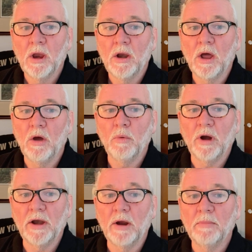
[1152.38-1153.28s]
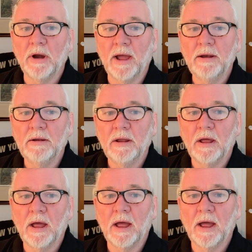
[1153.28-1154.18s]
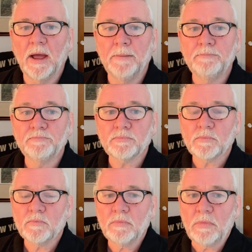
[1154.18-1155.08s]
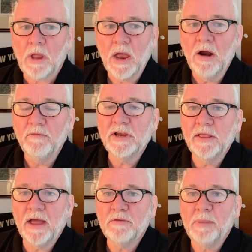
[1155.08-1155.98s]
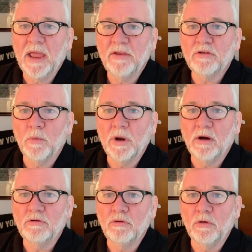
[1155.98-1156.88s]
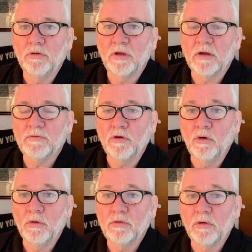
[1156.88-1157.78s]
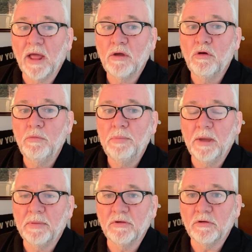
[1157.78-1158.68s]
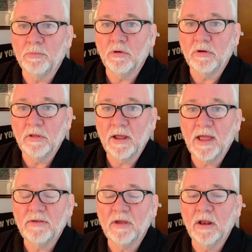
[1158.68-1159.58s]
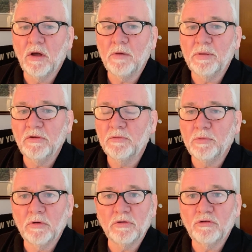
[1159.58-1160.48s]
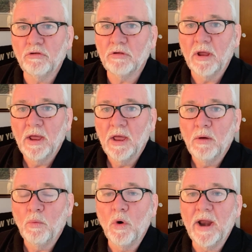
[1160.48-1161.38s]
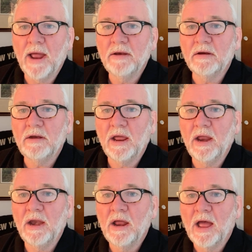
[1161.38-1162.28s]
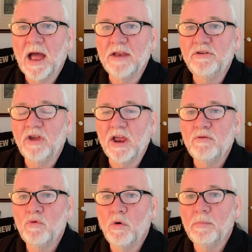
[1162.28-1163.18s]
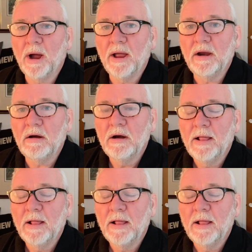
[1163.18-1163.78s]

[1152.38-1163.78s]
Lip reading: Now, we're at number 9, and obviously that's pay someone else to do the search for you. So that could be a business broker. Like I say, a lot of business brokers just won't entertain a general buyer